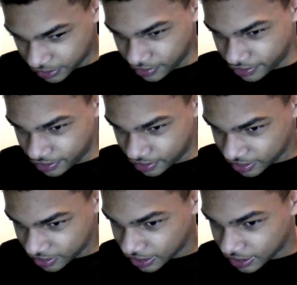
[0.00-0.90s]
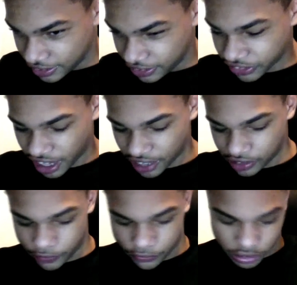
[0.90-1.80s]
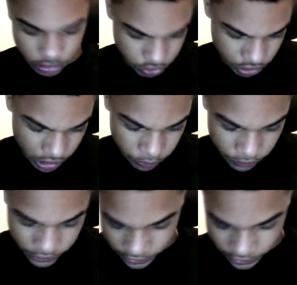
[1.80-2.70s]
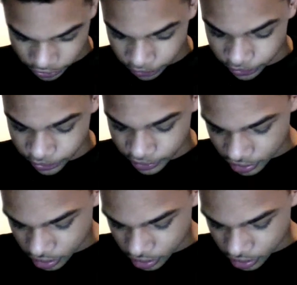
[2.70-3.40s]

Guys, he's kind of frustrated with it too.